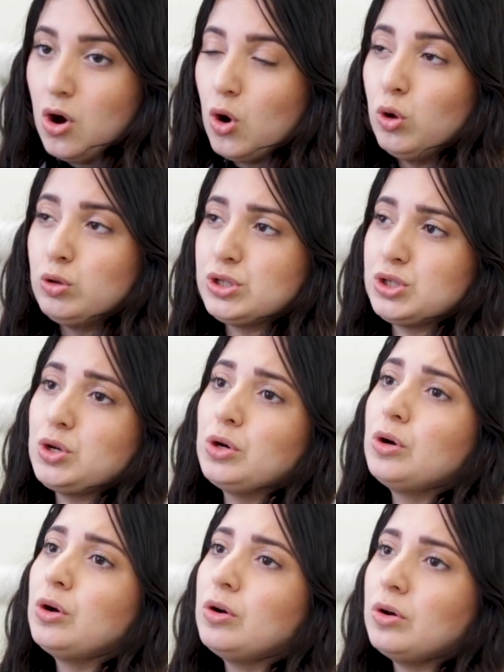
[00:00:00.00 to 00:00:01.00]

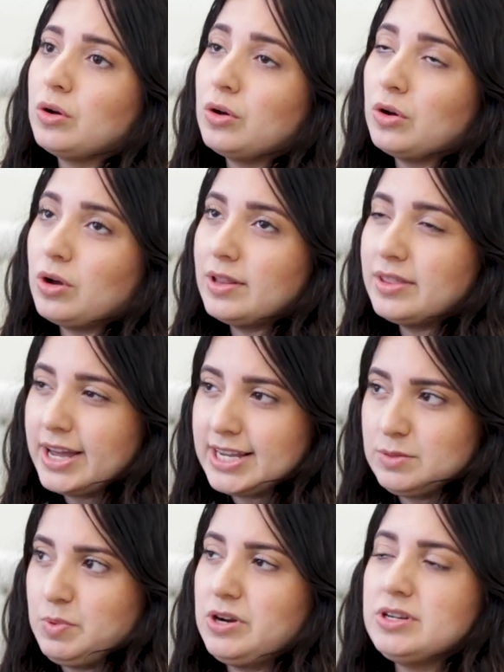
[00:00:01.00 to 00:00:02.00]
Also, the
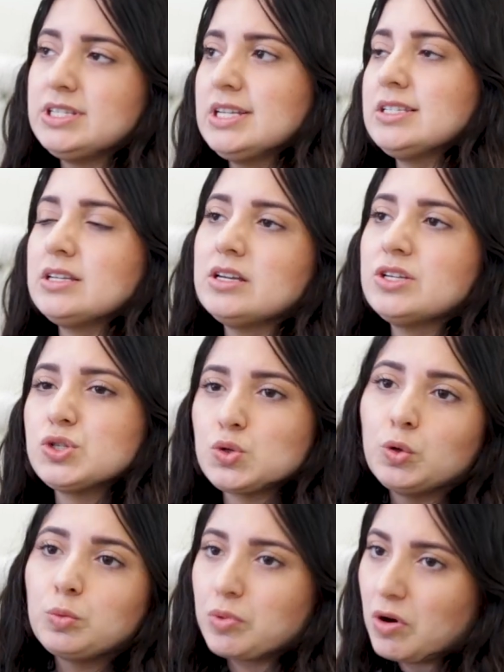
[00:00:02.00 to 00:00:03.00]
experiences that the
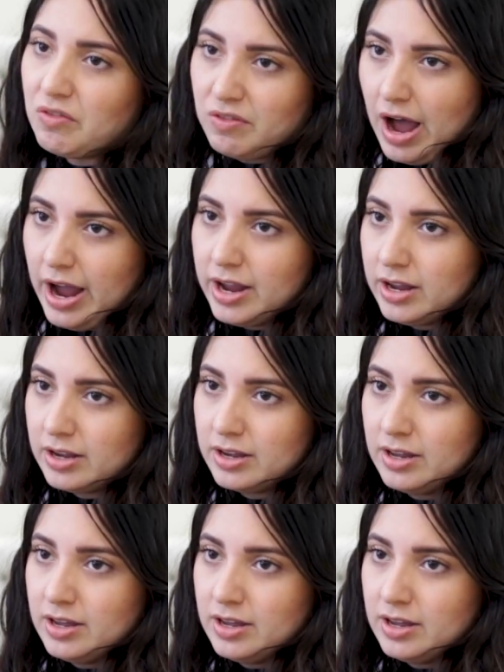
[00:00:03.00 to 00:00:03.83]
school provide,